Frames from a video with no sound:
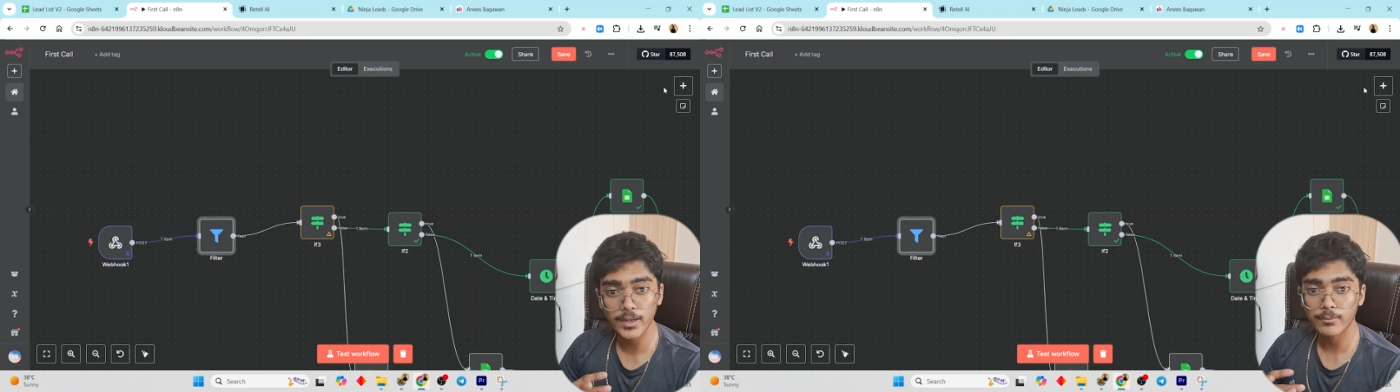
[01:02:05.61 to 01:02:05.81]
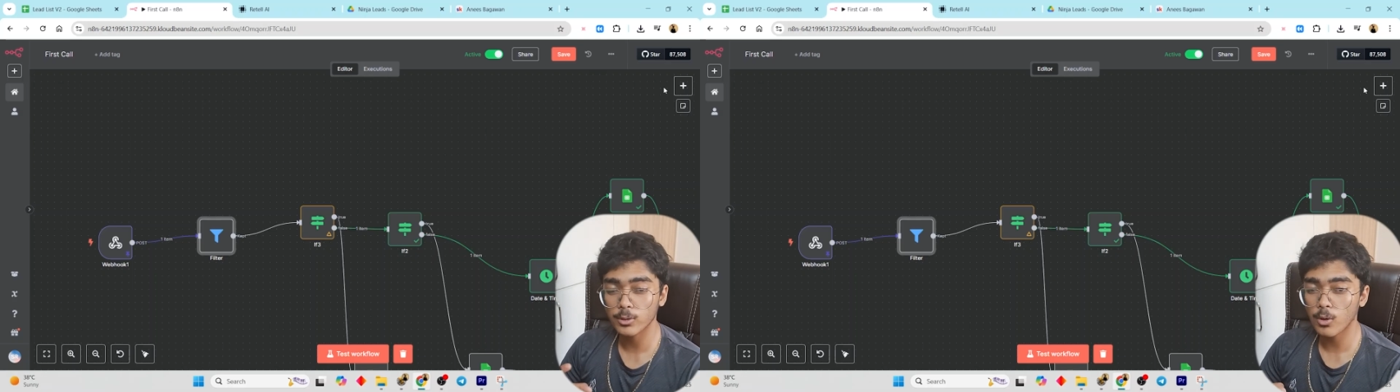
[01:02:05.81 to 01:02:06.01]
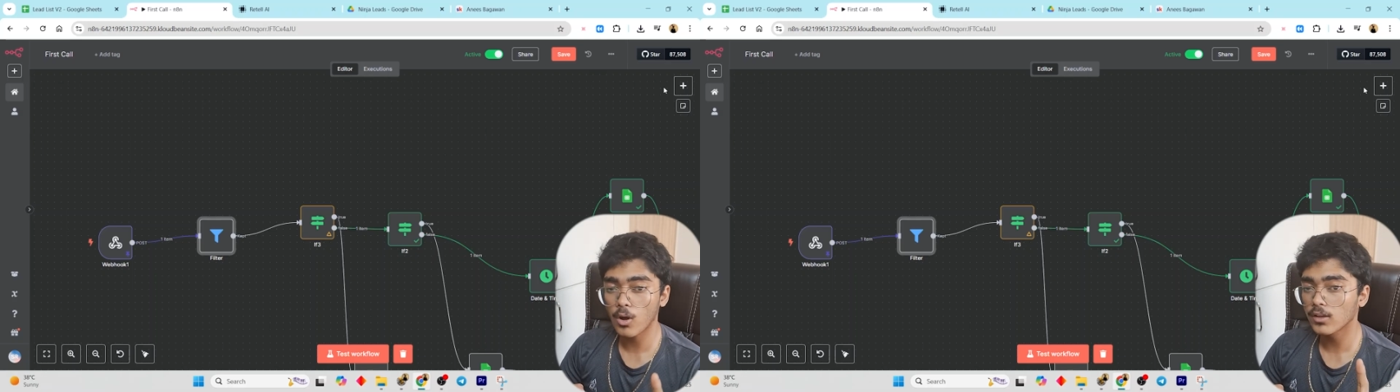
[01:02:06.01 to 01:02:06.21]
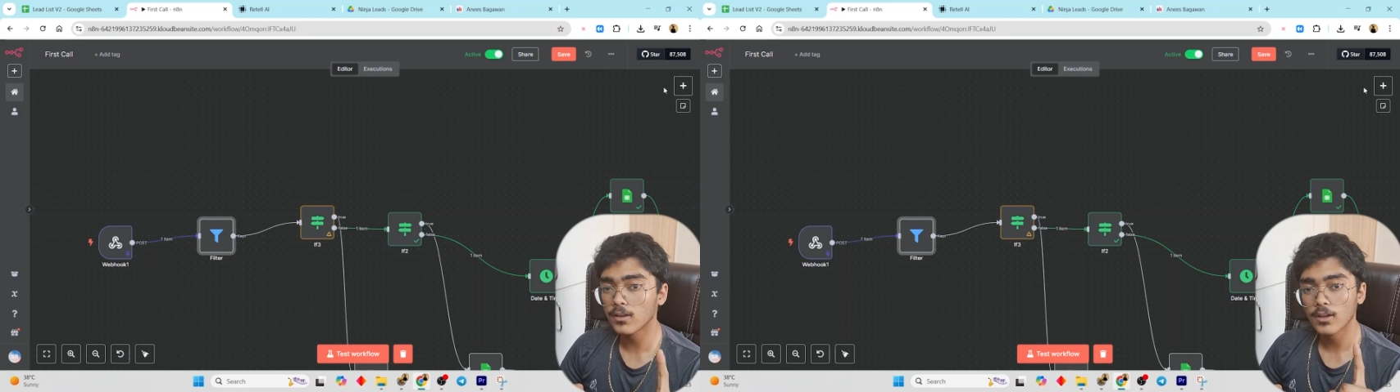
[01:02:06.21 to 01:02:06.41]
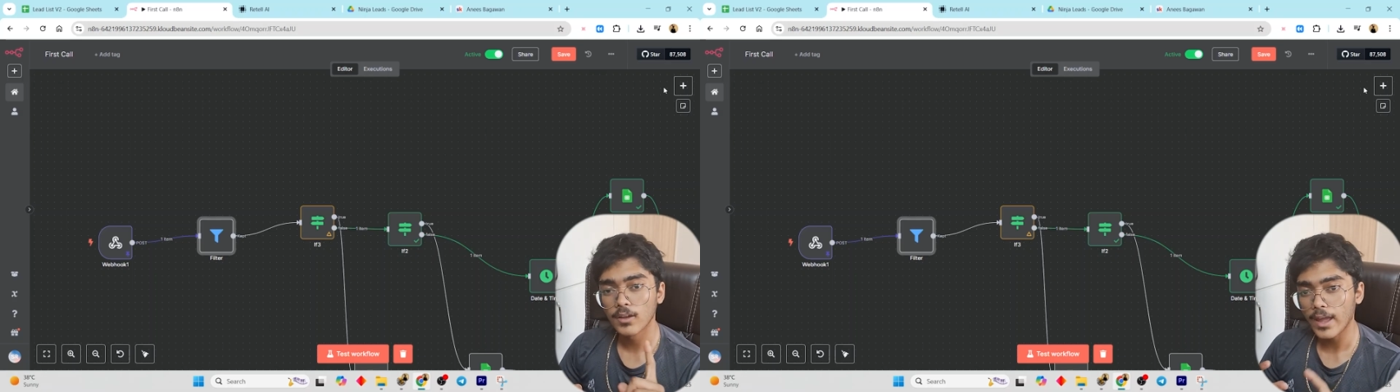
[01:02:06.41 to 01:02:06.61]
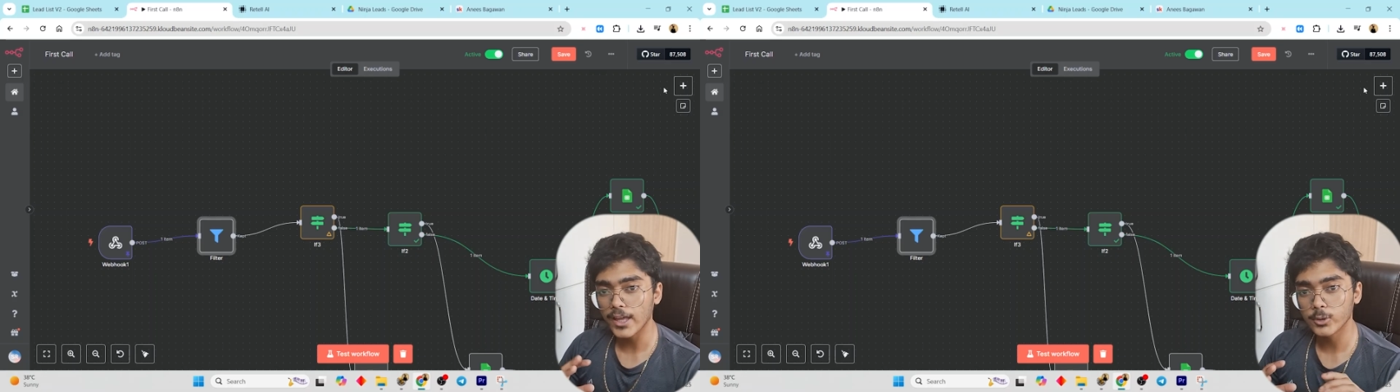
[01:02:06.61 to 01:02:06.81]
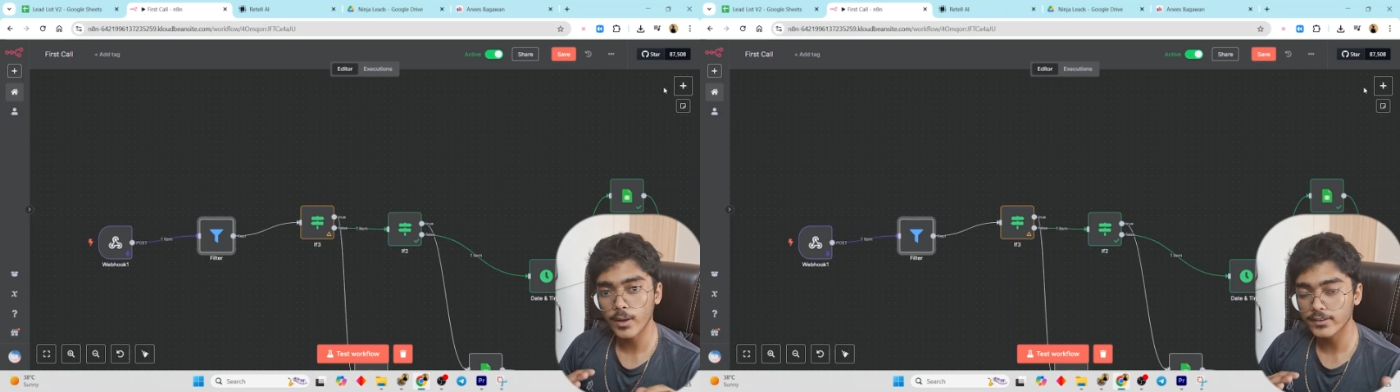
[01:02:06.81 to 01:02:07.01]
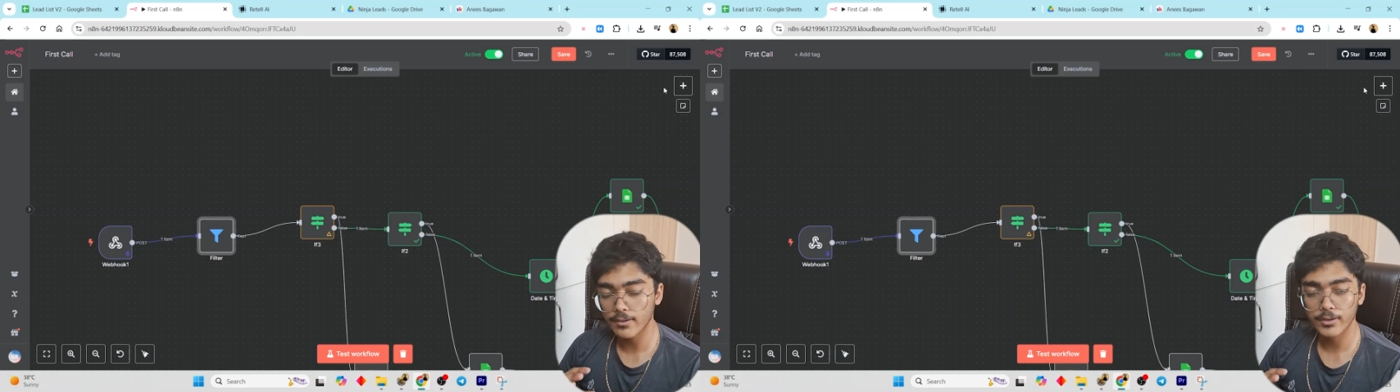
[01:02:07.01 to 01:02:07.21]
if the call
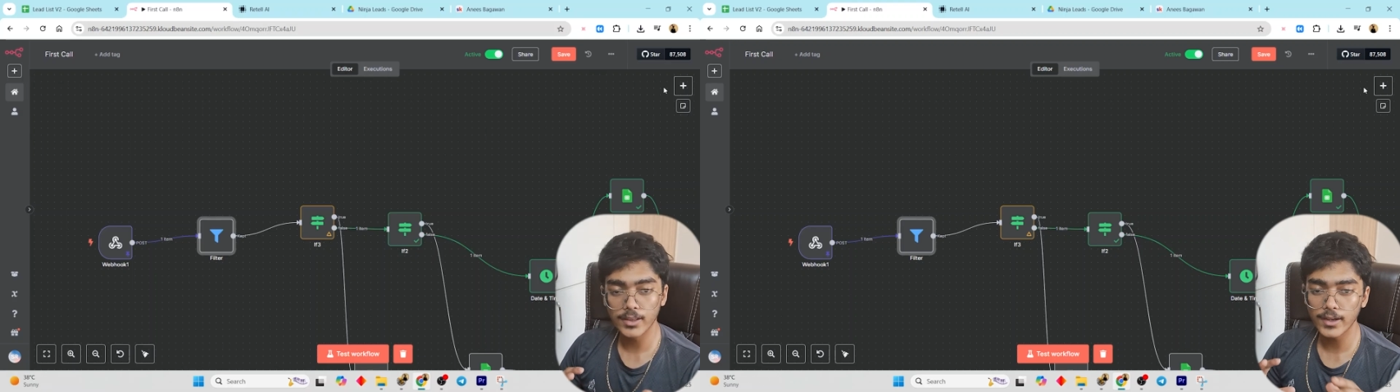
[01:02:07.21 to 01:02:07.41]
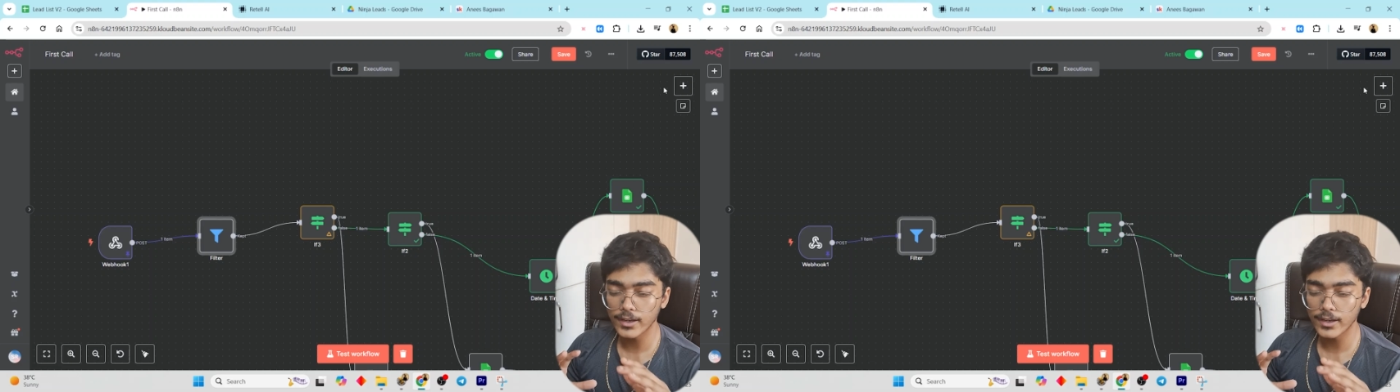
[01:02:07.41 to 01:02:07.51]
XYZ everything,